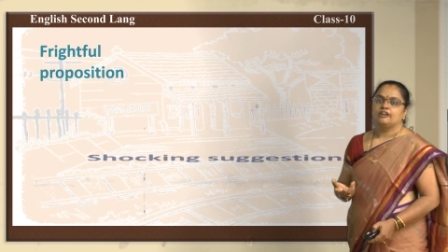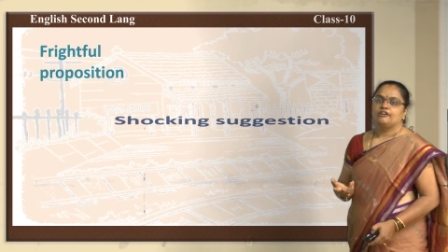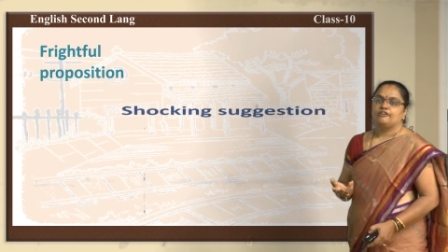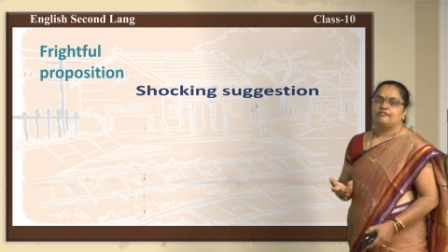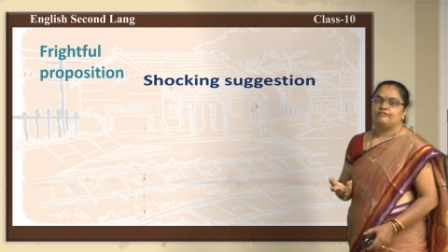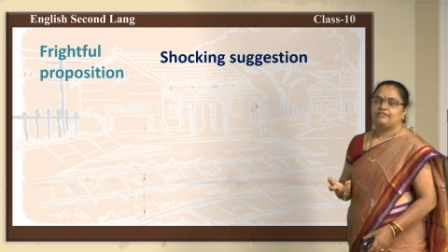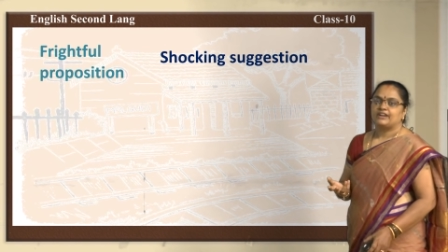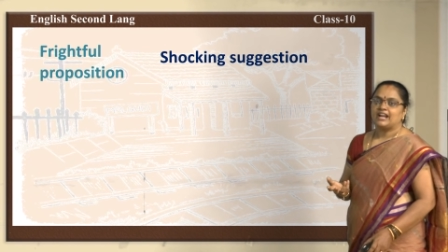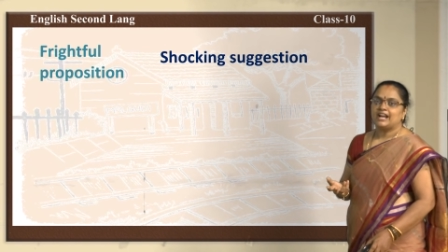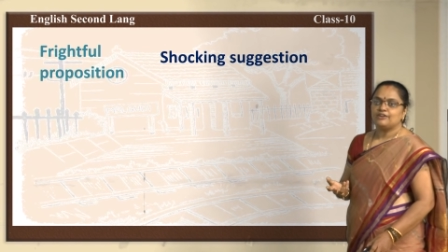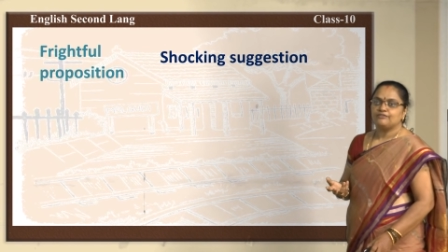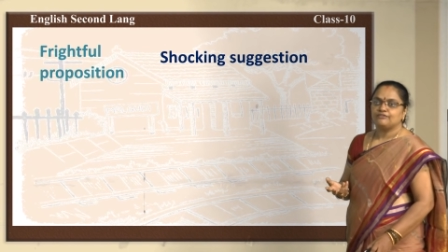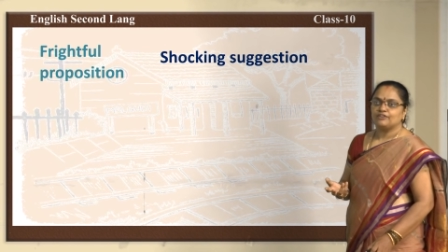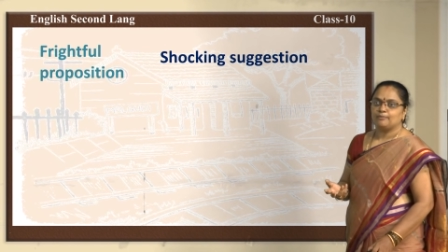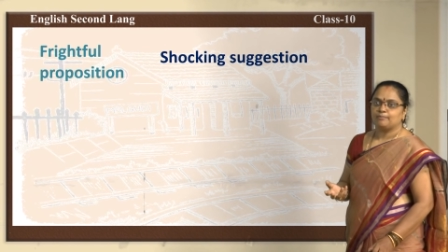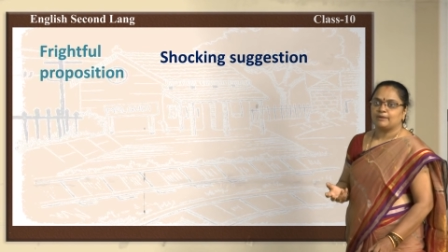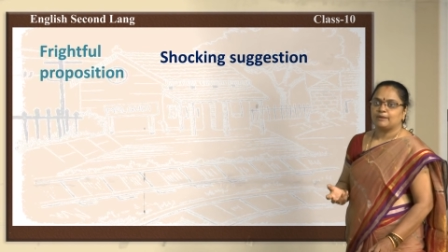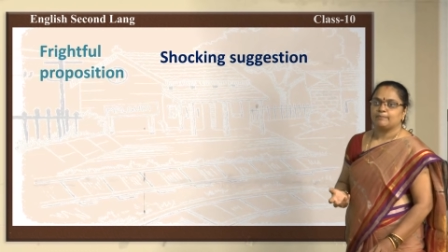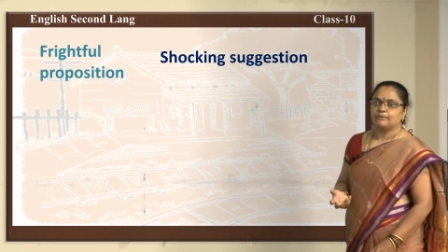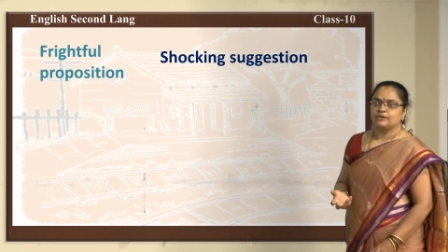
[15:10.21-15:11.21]
Frightful
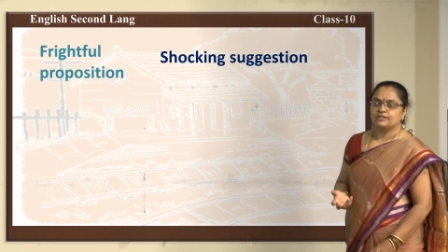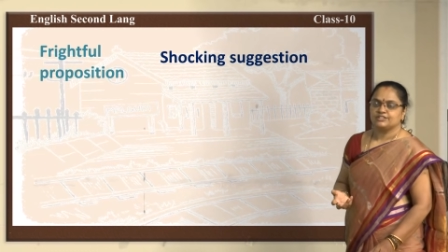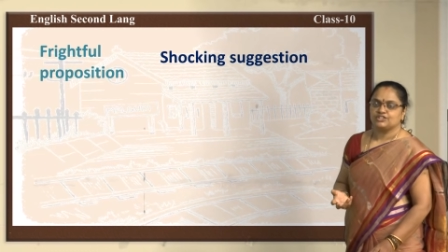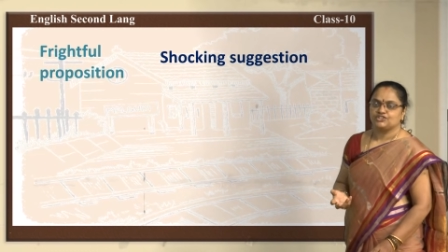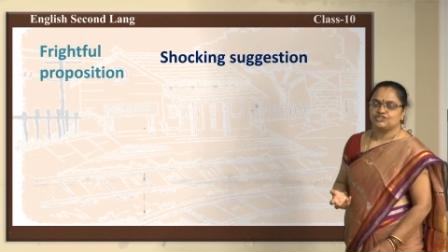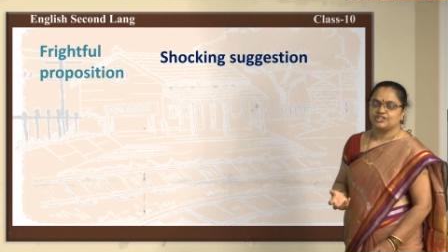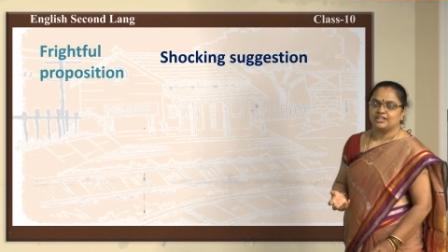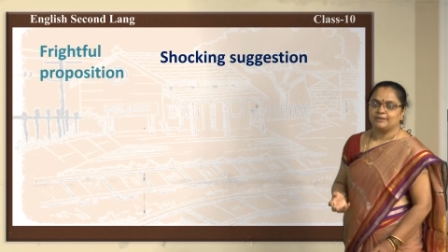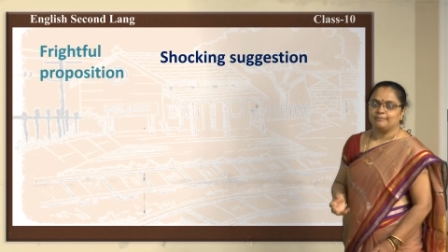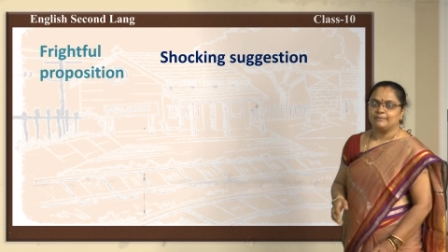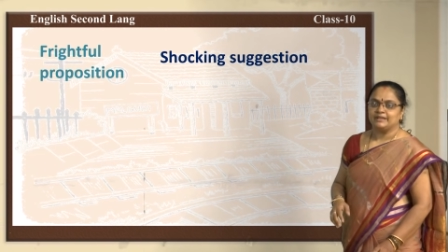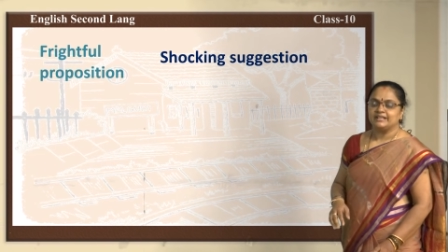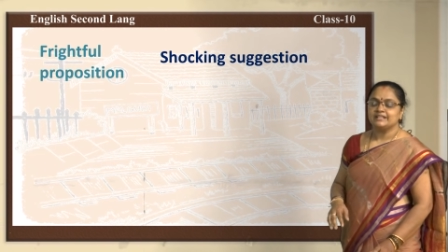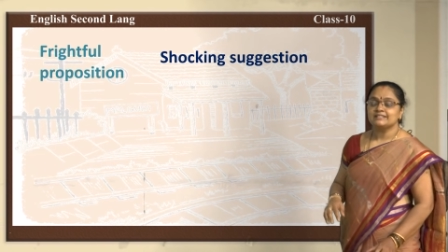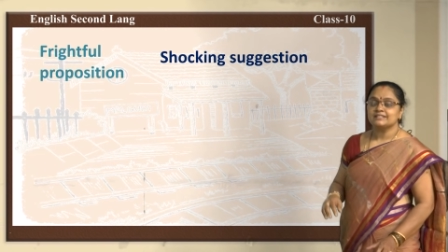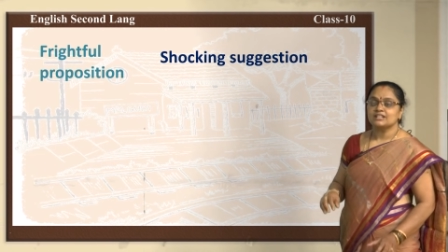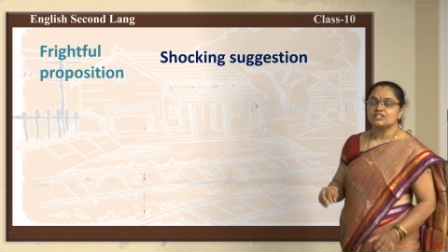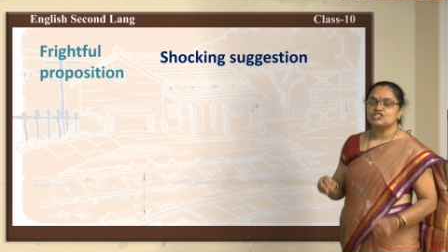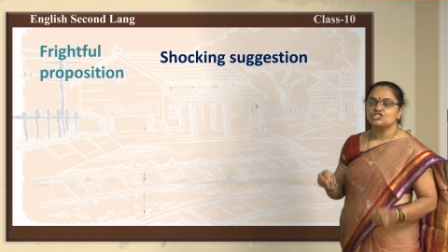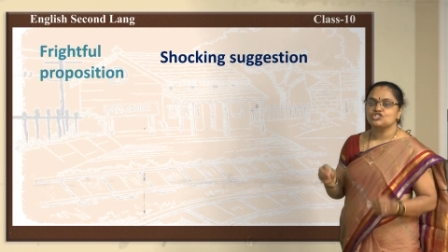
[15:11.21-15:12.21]
proposition means
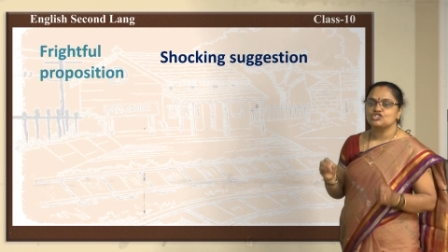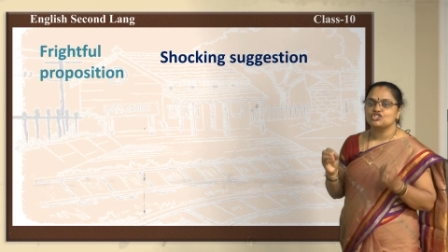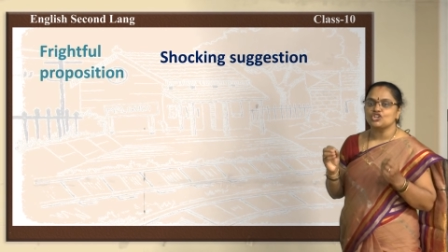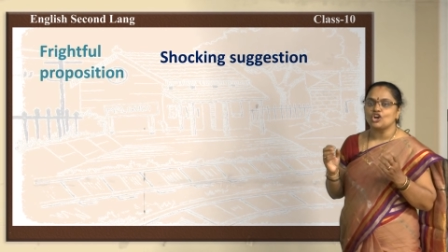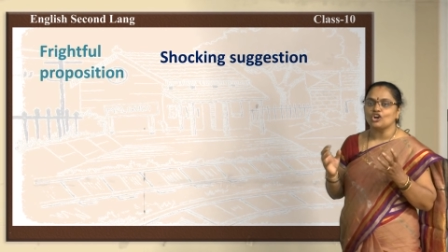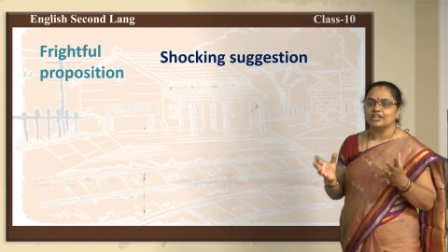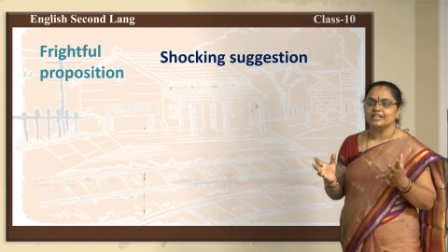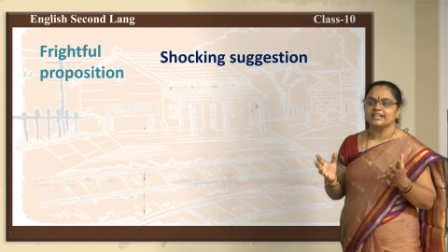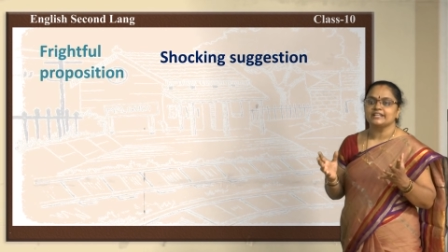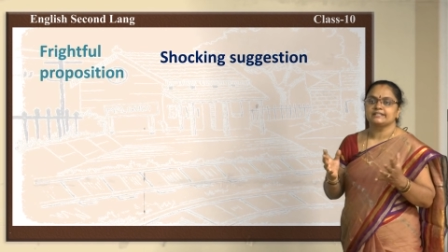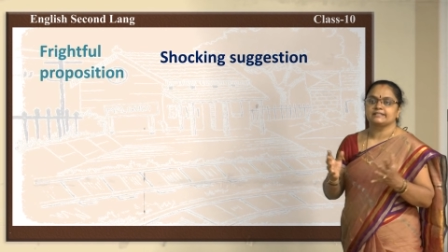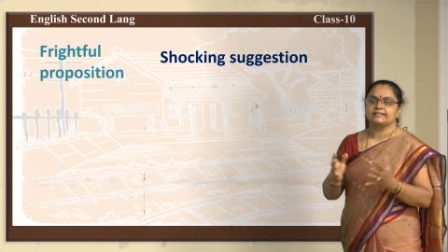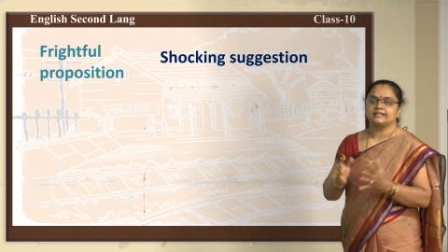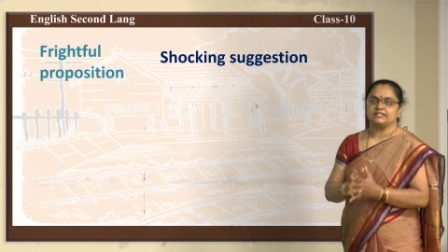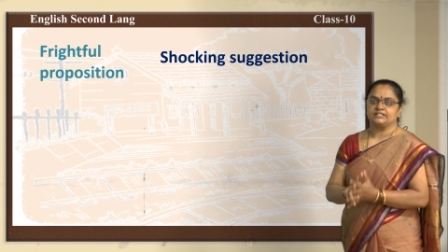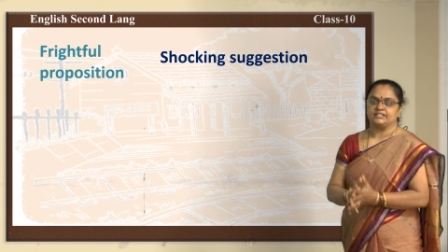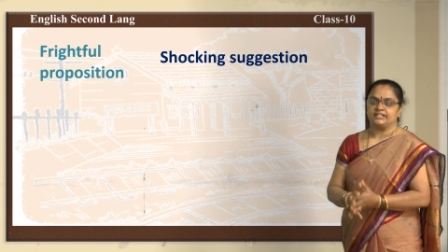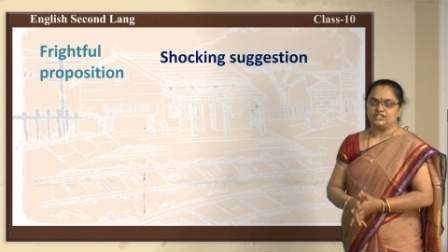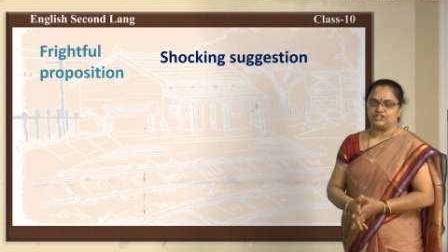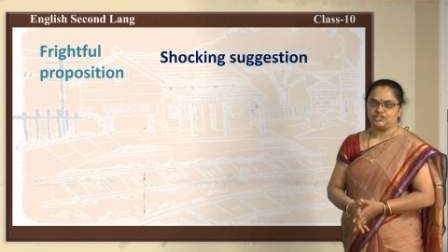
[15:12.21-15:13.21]
a shocking
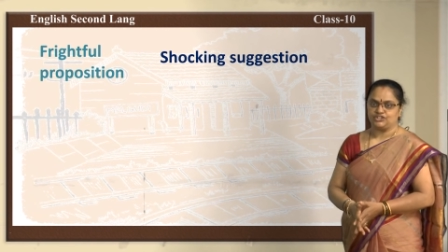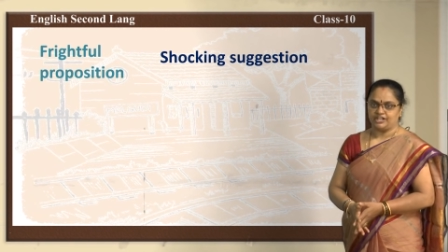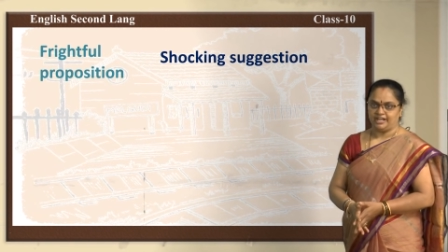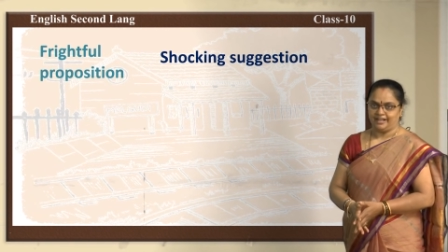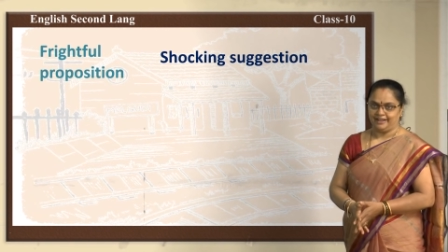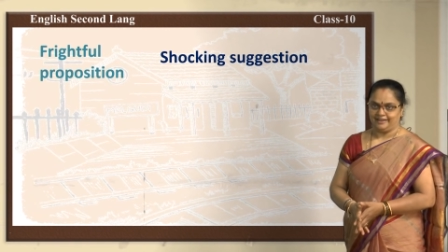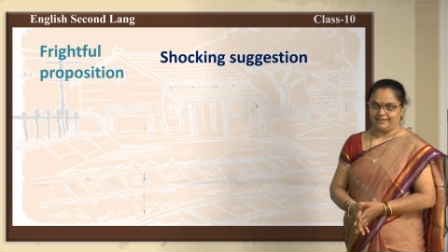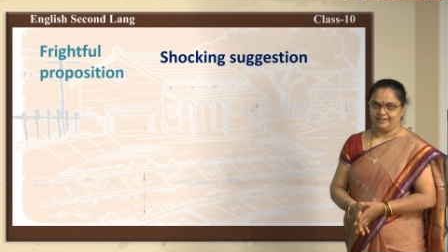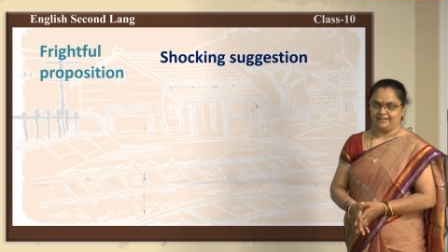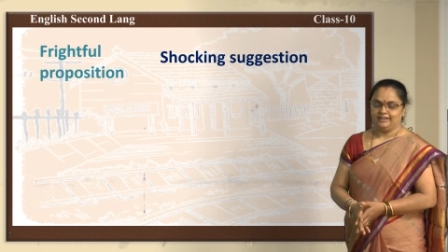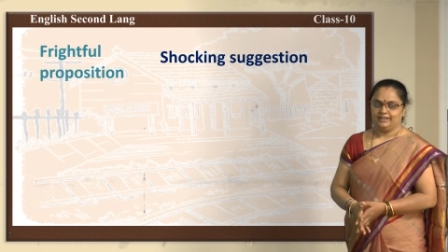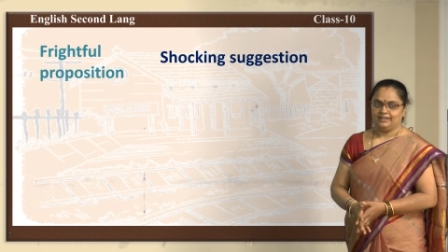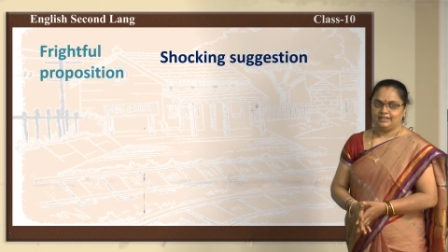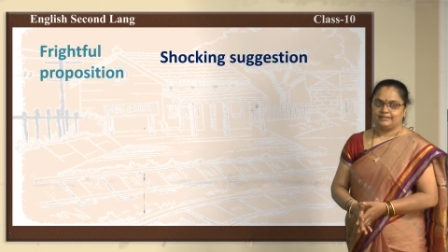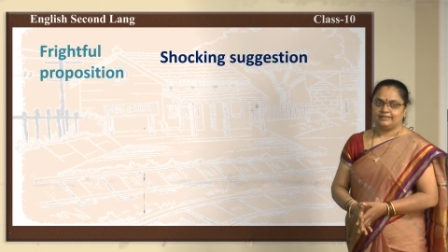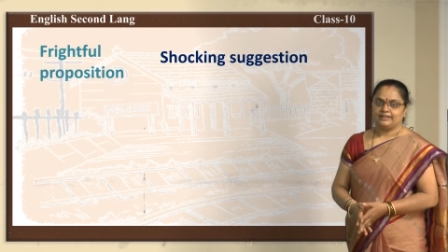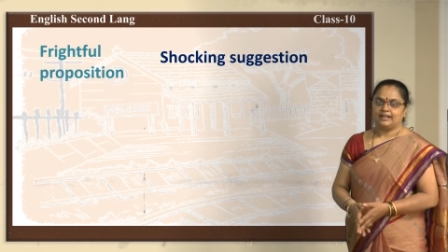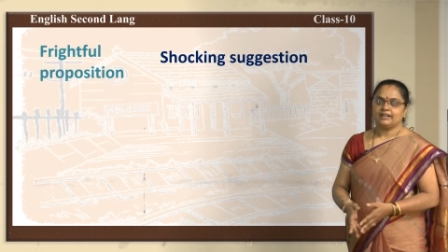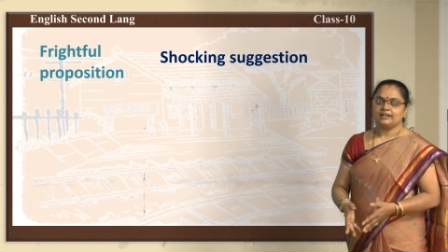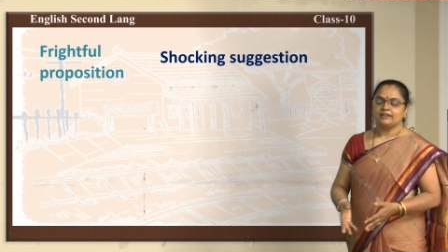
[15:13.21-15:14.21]
suggestion
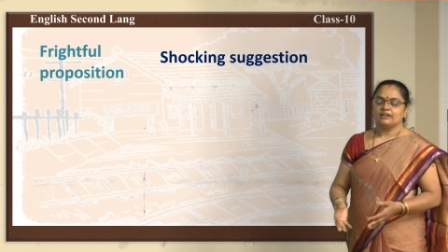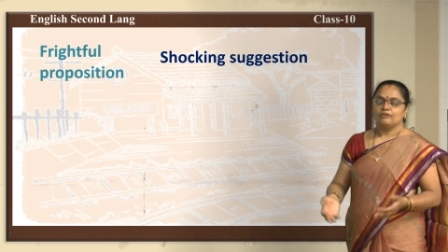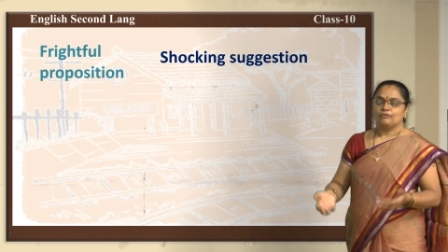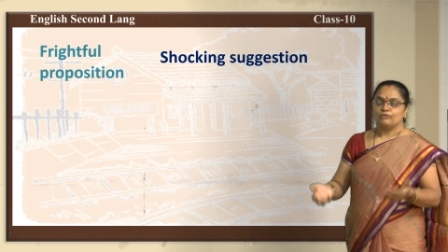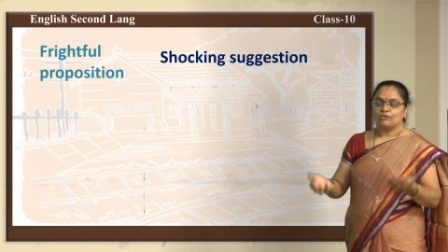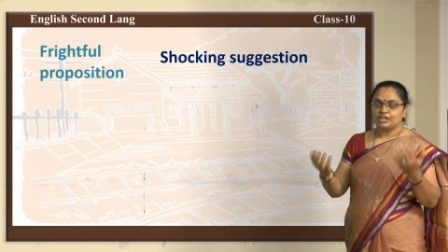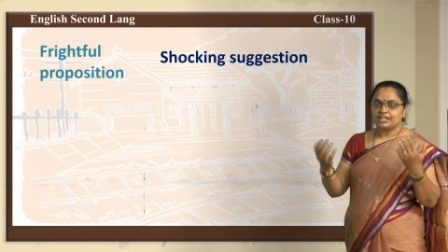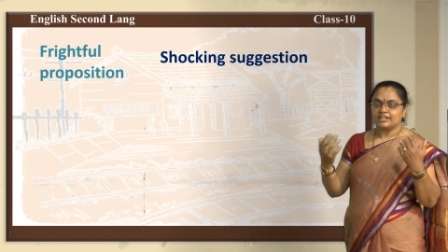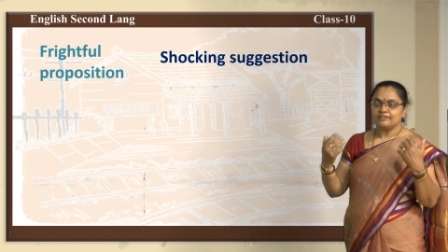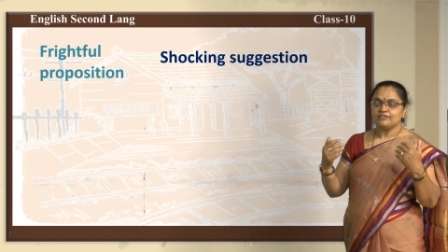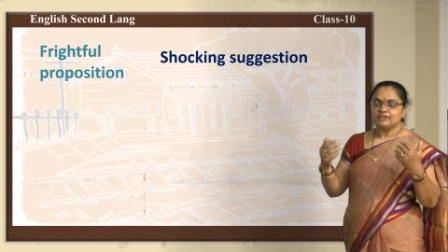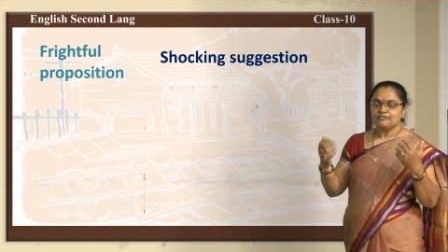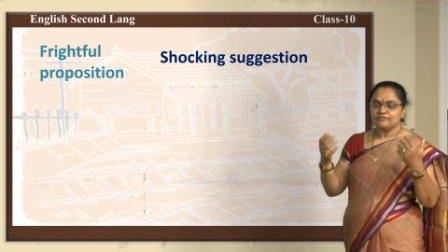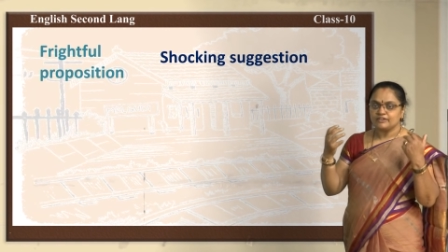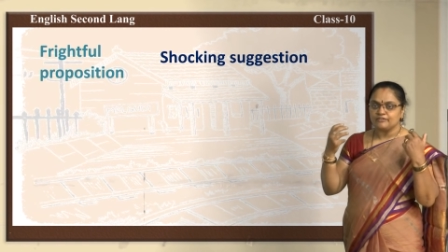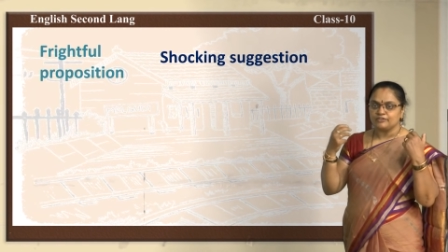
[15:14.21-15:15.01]
that whatever we